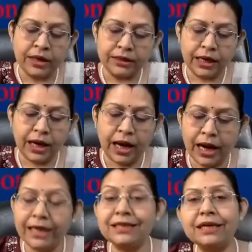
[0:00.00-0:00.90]
The
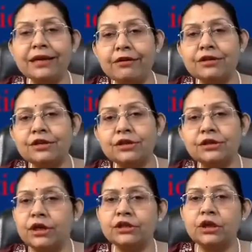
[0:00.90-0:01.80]
height
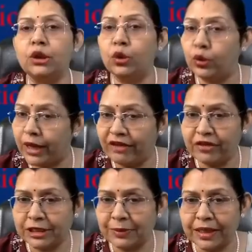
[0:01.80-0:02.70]
increases, is the low life
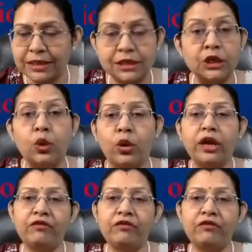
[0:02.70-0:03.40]
expectancy? No.